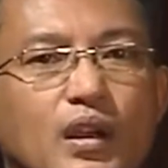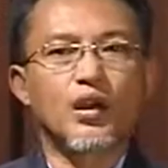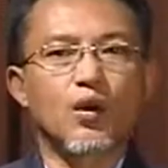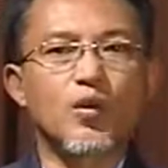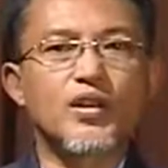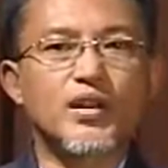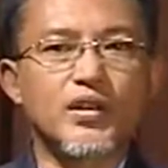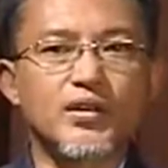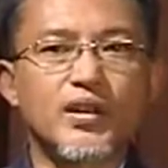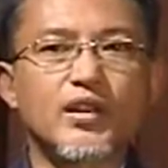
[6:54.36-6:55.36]
which the
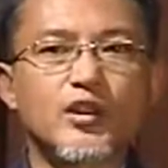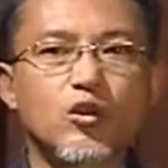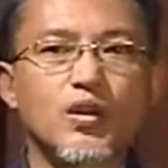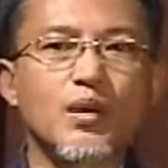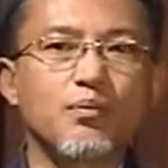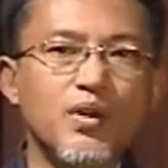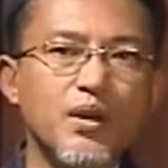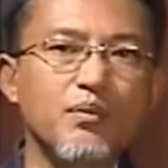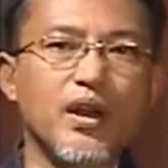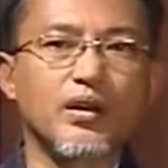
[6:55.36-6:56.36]
states should
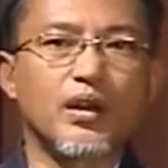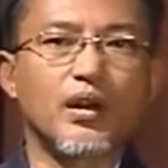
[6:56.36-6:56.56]
implement